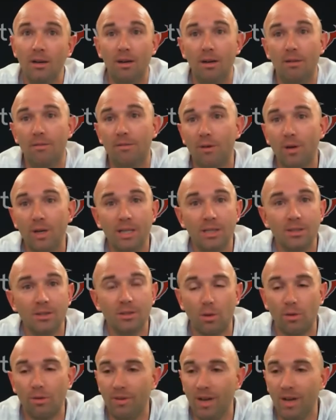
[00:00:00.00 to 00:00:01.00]
friends
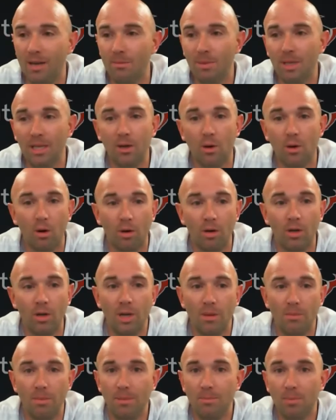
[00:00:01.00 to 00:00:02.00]
or family or
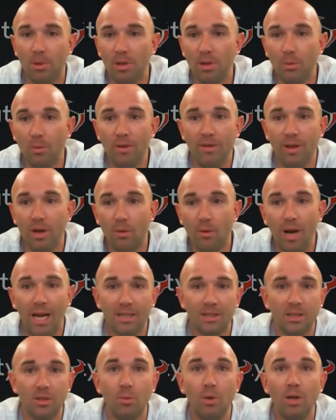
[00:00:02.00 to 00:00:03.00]
people that we've
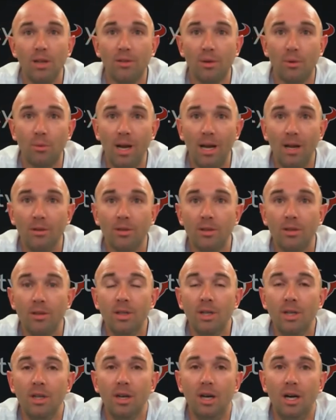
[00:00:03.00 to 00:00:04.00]
interacted with around
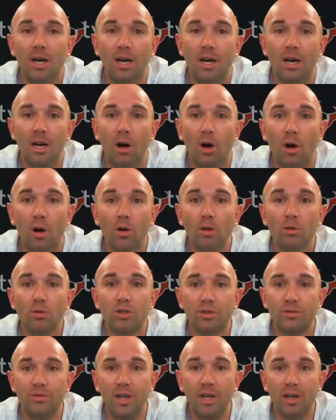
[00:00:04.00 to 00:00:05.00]
our own
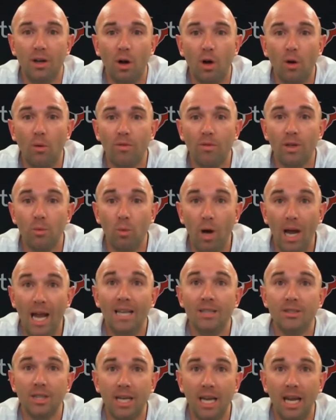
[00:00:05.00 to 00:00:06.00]
sphere hopefully will
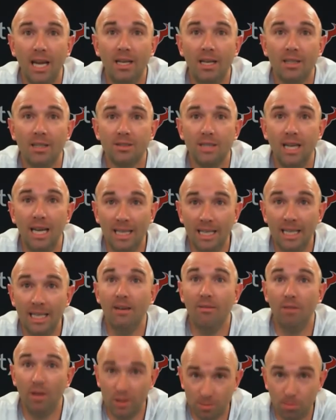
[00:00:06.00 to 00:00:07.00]
educate us and
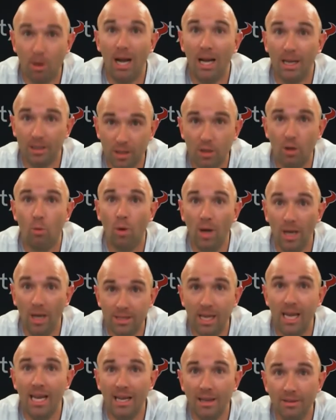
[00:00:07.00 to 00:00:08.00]
give us practical ways.
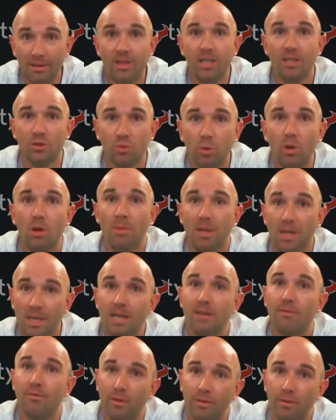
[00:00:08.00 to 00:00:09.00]
Hey, if this would have been
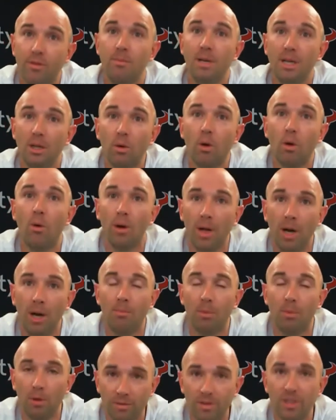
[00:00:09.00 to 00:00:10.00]
different for me growing up,
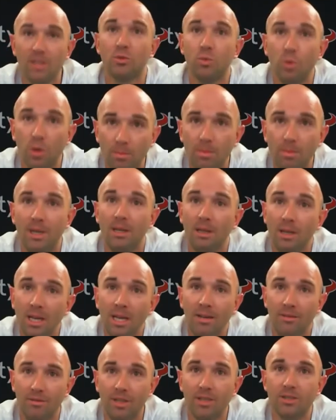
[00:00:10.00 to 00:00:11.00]
or if
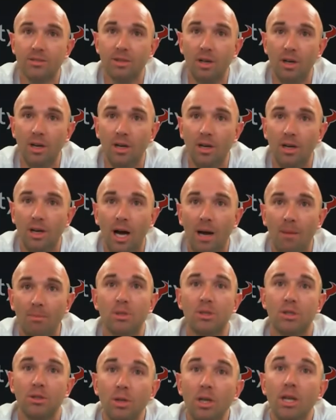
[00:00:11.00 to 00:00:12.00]
this
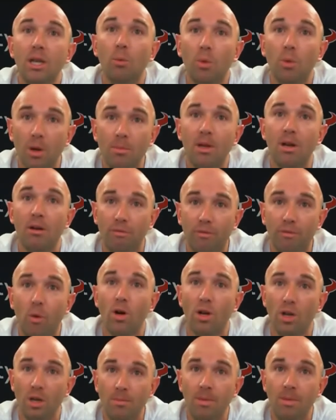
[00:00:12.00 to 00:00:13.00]
opportunity would have been
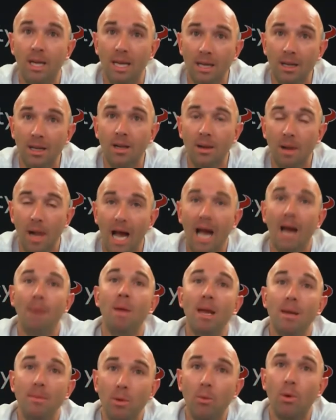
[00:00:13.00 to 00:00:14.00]
afforded to me, I
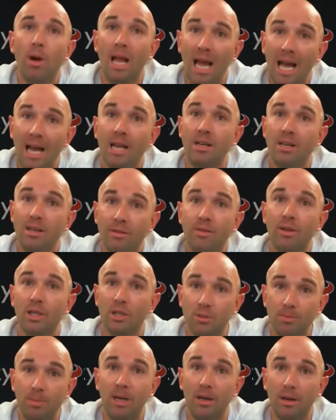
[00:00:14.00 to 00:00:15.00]
maybe would have had a different
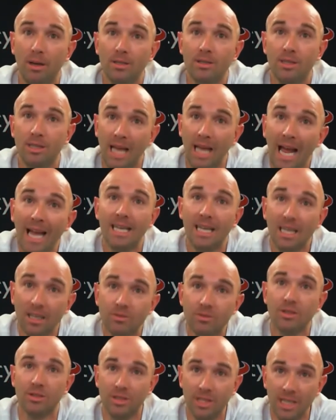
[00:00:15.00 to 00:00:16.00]
experience. And that gives
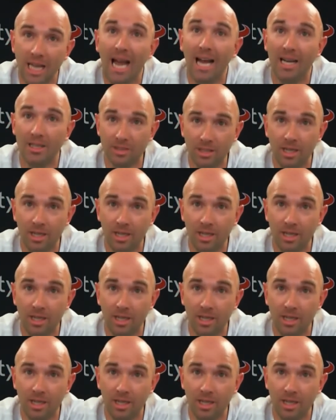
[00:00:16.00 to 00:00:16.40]
us the action